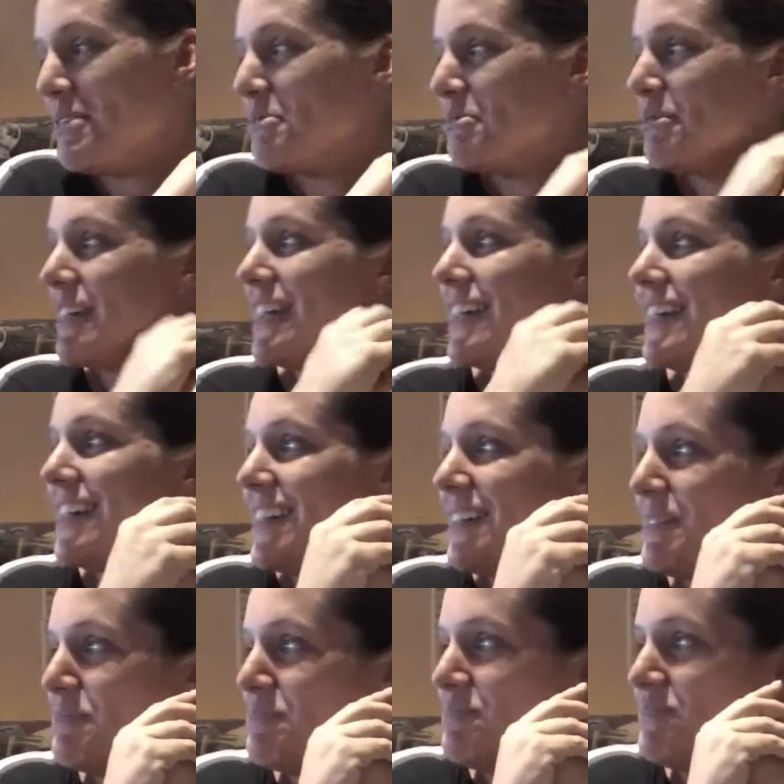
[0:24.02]
We
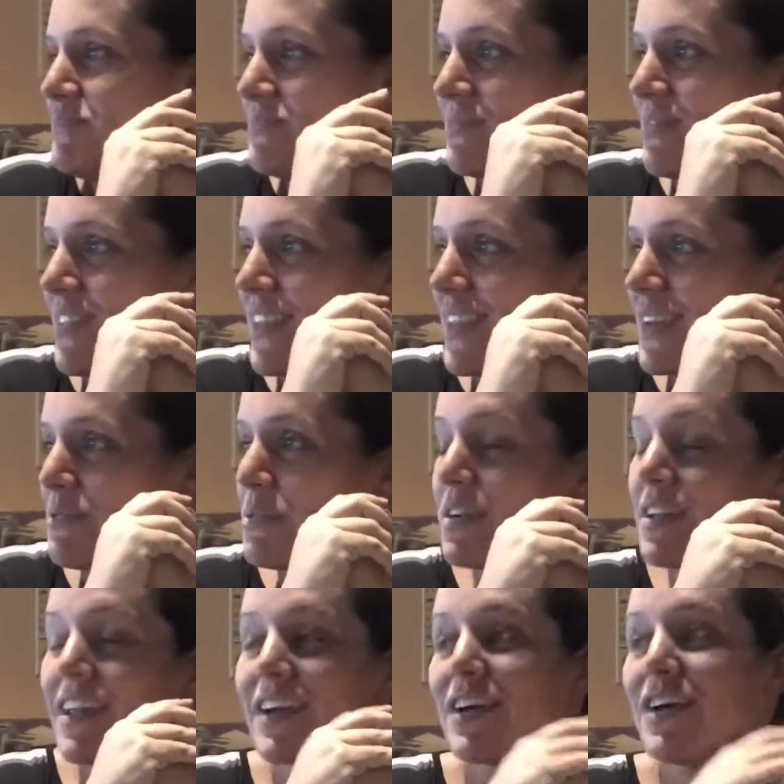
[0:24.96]

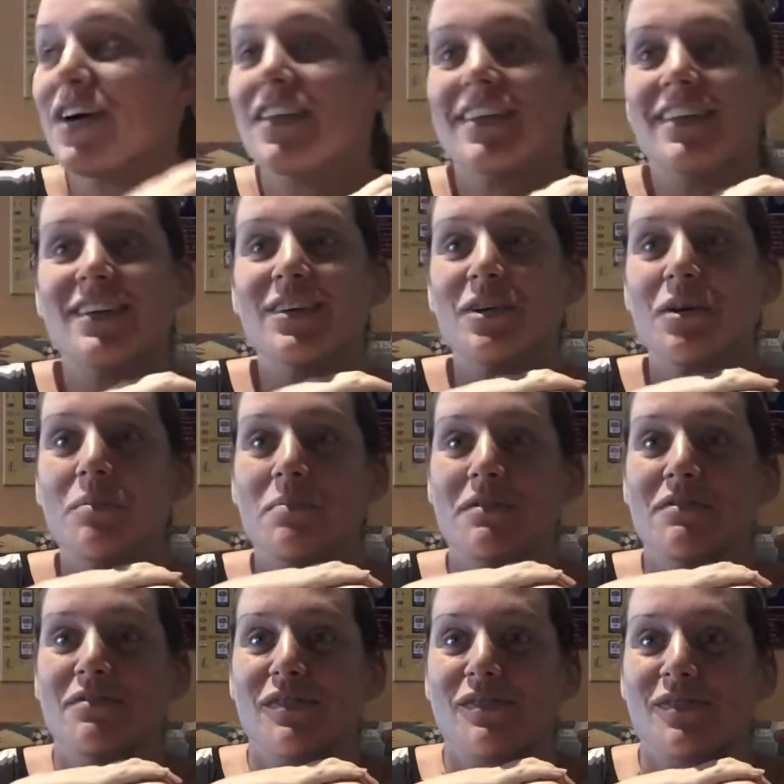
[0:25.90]
were like, oh, they don't
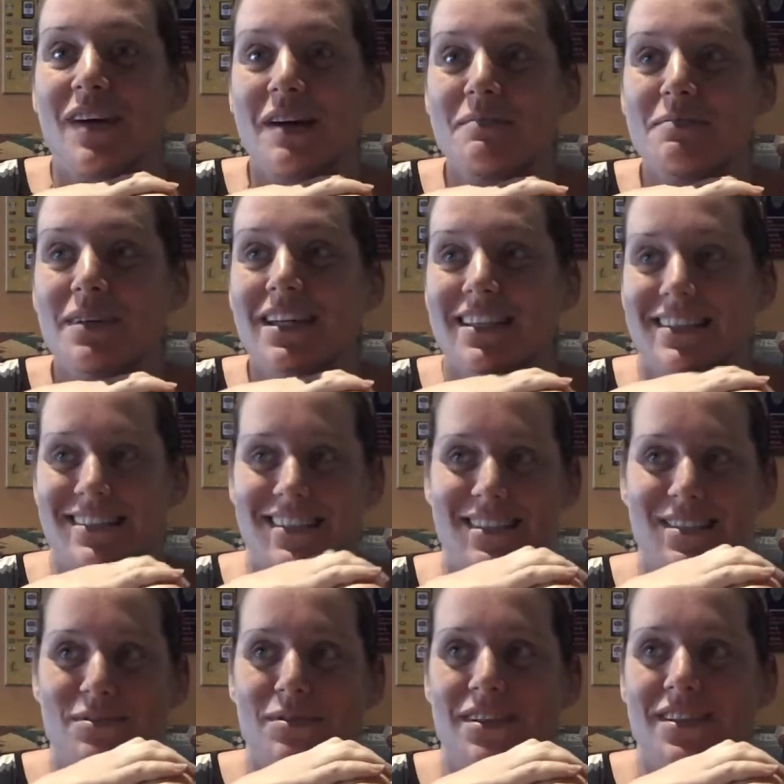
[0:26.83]
open for 5 minutes
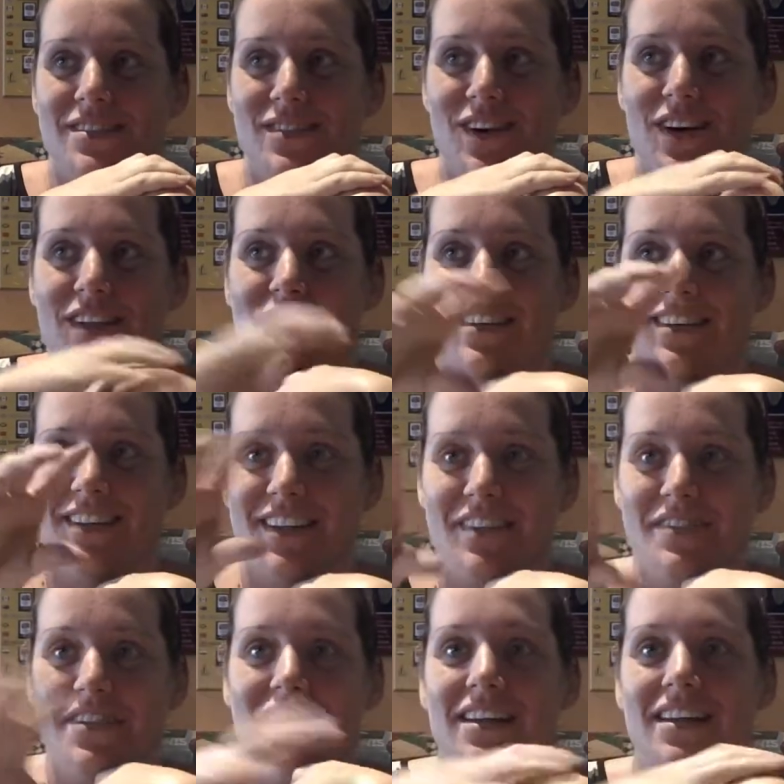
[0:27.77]
because we saw the
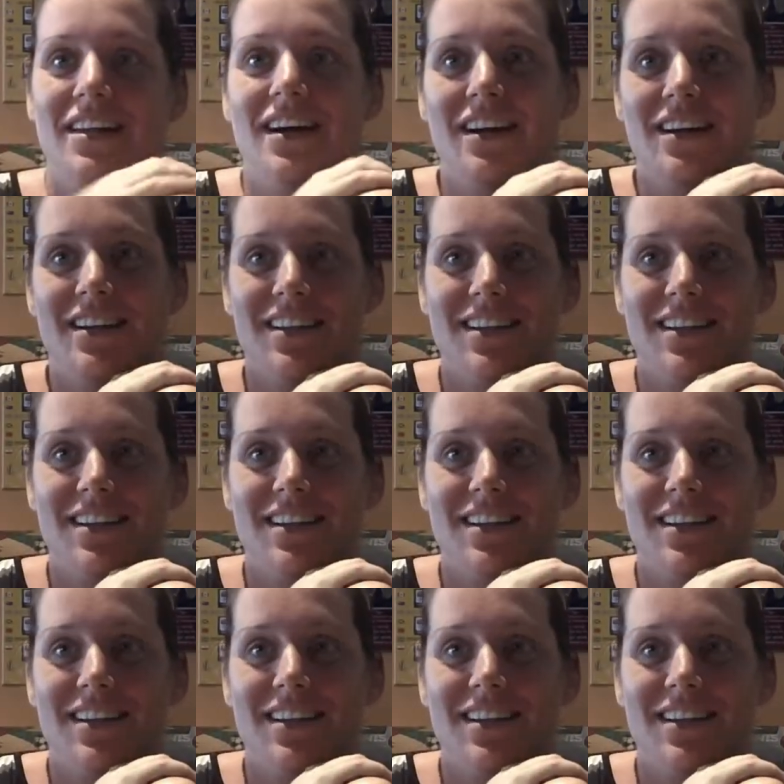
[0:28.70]
11 o'clock.